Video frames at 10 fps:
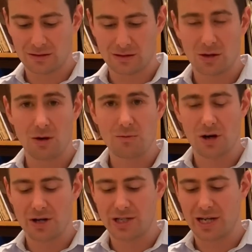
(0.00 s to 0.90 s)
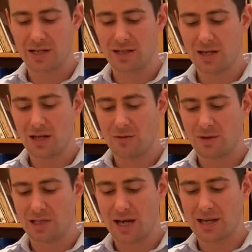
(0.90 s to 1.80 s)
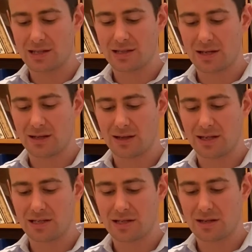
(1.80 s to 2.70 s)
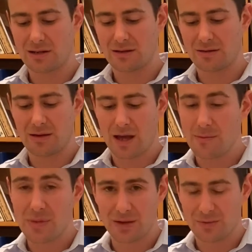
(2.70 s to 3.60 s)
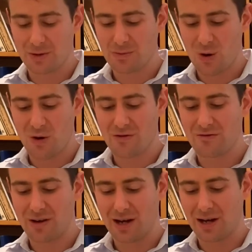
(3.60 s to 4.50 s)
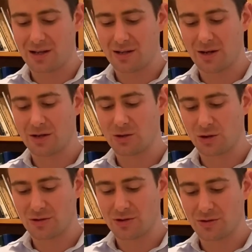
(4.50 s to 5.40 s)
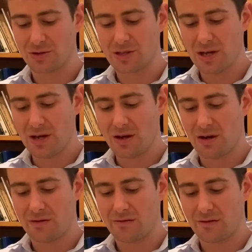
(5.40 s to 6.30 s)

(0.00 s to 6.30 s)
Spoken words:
gold project, which has at least a minimum of a JORC resource of